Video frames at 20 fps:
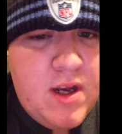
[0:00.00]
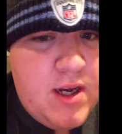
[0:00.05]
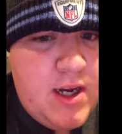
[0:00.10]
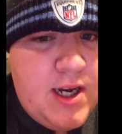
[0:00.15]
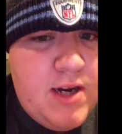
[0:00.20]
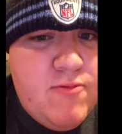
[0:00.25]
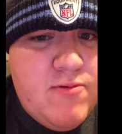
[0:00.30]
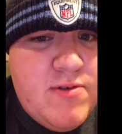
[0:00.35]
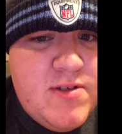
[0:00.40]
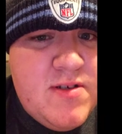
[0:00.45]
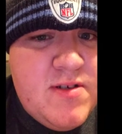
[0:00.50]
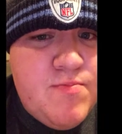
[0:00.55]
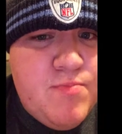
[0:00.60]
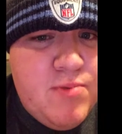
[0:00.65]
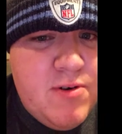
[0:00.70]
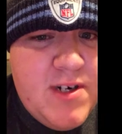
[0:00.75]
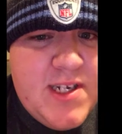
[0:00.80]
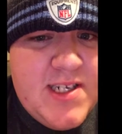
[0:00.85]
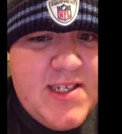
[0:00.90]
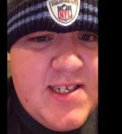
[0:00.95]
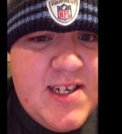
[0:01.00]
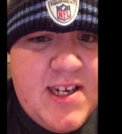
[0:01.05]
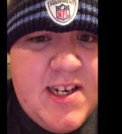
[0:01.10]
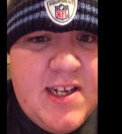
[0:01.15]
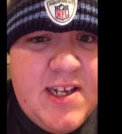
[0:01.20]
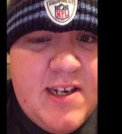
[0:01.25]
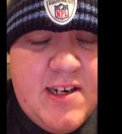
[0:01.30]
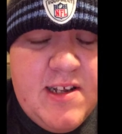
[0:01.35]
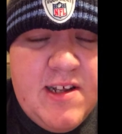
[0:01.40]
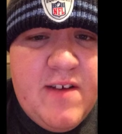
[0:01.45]
I was pretty
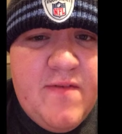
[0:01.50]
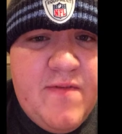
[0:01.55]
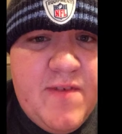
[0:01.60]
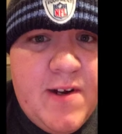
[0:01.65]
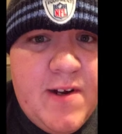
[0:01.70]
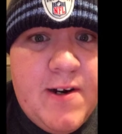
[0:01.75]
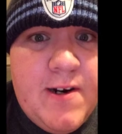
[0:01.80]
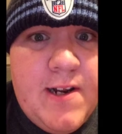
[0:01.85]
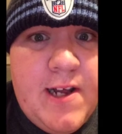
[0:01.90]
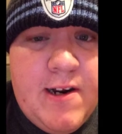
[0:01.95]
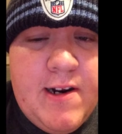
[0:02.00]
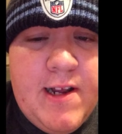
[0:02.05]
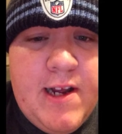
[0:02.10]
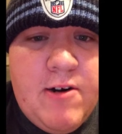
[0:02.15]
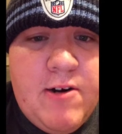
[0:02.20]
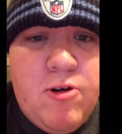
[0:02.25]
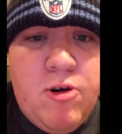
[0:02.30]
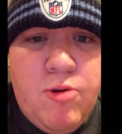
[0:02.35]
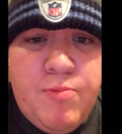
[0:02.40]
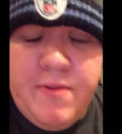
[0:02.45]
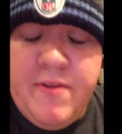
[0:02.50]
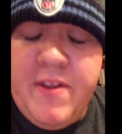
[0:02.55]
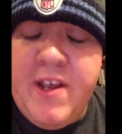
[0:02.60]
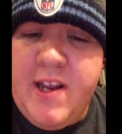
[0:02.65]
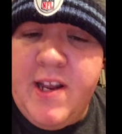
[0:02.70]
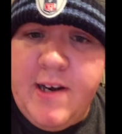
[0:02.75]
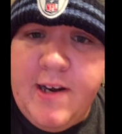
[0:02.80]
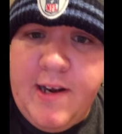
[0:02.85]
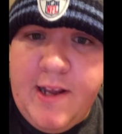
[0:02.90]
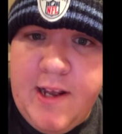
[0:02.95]
skinny until I figured out how to open
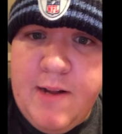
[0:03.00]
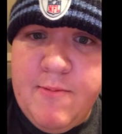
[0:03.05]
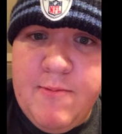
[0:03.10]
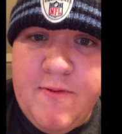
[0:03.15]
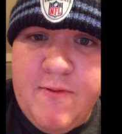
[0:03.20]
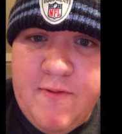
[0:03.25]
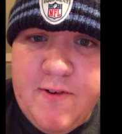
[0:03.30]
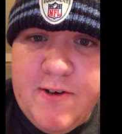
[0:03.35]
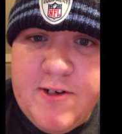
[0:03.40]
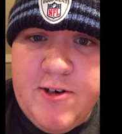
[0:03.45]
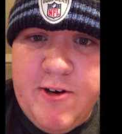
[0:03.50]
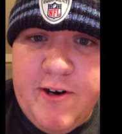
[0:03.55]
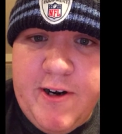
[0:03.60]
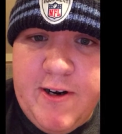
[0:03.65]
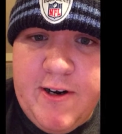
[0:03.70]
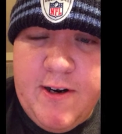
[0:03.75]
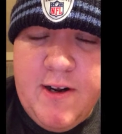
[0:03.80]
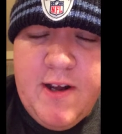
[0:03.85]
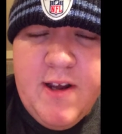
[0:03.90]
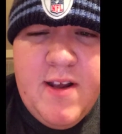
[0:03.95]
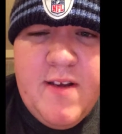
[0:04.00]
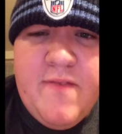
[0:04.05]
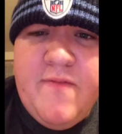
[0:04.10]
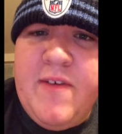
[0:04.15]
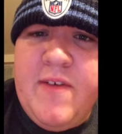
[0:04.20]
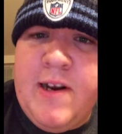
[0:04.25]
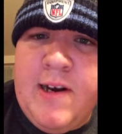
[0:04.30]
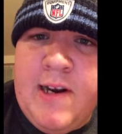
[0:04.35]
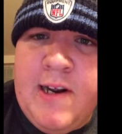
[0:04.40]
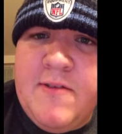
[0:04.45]
that damn refrigerator.
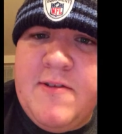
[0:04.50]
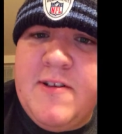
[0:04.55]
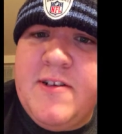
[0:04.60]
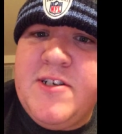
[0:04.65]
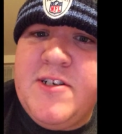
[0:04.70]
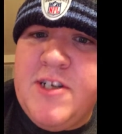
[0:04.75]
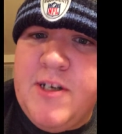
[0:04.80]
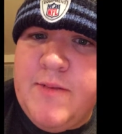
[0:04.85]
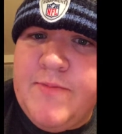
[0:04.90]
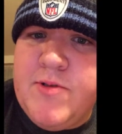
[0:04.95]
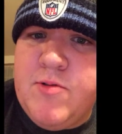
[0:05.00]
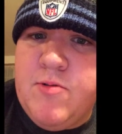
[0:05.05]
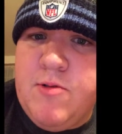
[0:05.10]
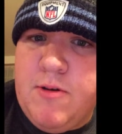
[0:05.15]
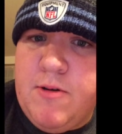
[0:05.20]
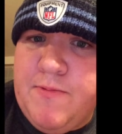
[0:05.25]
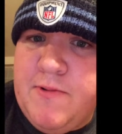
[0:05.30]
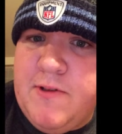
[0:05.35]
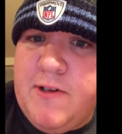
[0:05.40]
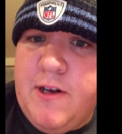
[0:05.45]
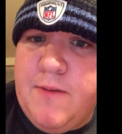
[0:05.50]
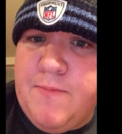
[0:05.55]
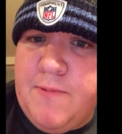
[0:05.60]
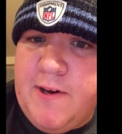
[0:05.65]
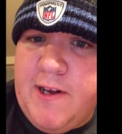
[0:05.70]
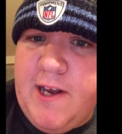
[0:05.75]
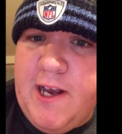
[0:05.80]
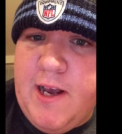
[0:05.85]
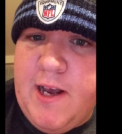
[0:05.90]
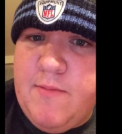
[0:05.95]
Found out the chips were up in the upper
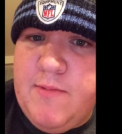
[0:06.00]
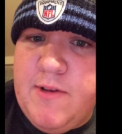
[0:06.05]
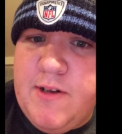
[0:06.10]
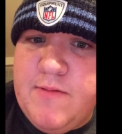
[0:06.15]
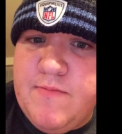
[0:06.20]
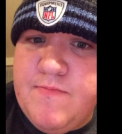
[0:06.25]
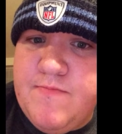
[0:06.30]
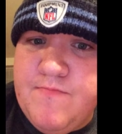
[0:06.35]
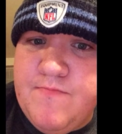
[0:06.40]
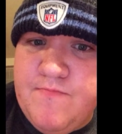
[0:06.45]
cabinet.